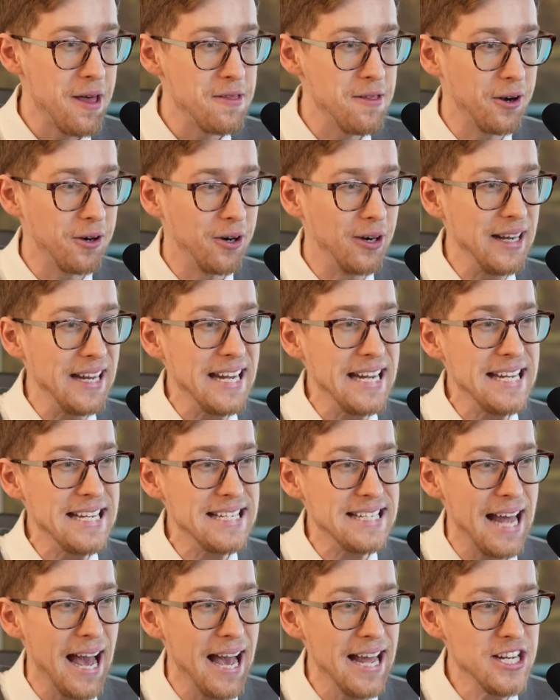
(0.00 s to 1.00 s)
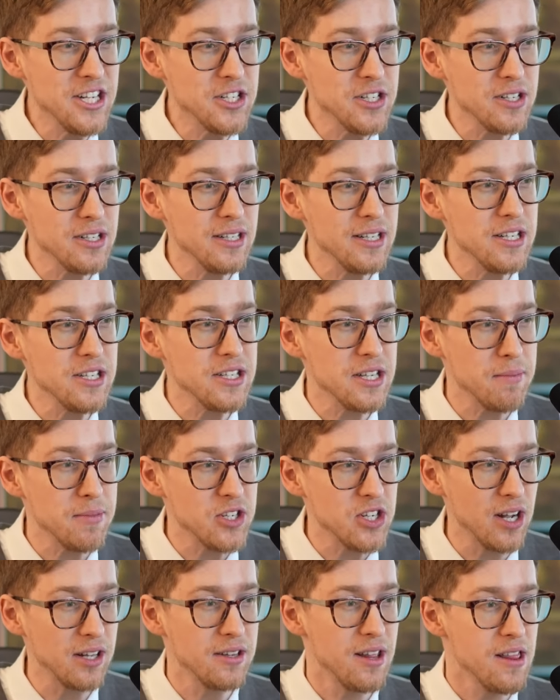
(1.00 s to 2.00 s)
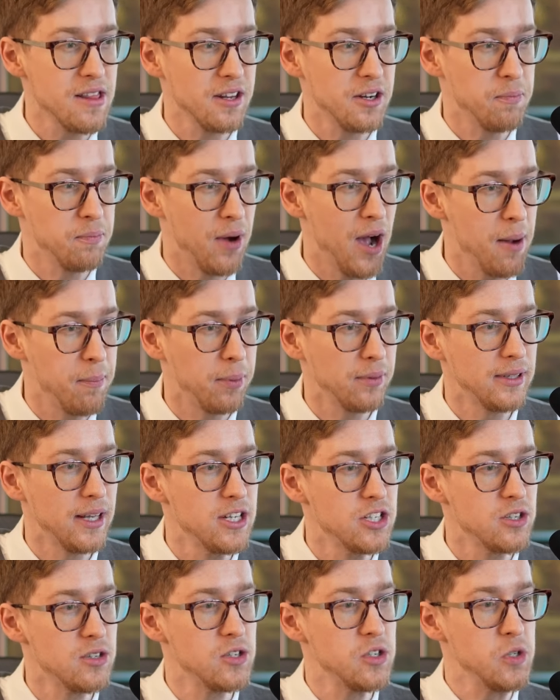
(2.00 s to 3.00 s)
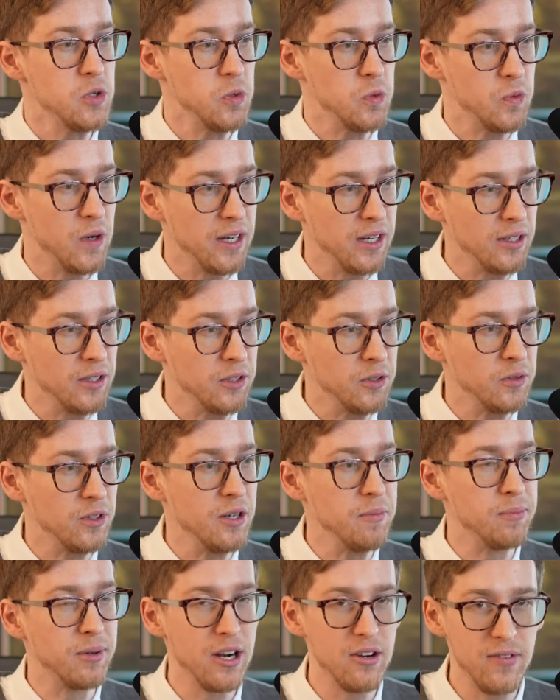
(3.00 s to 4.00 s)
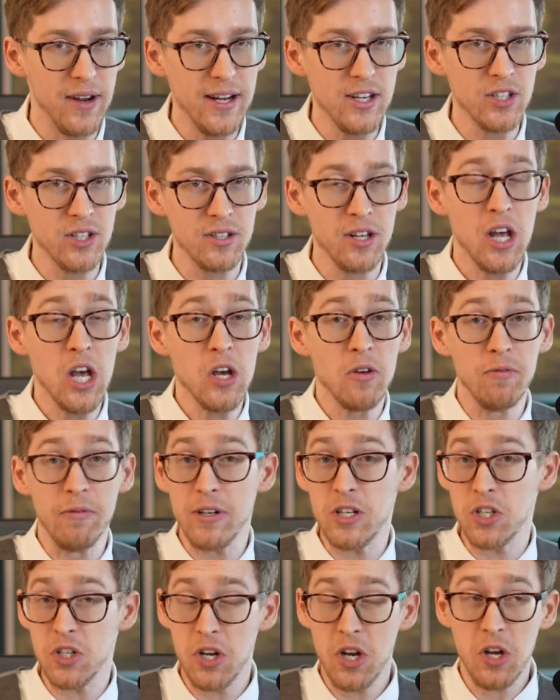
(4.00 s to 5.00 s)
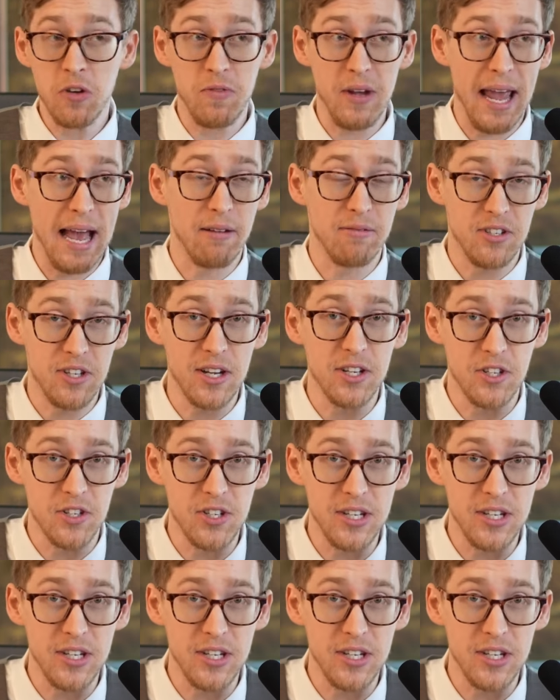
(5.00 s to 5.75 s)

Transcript: that are intentionally subjecting their populations to regulatory privation, which we have just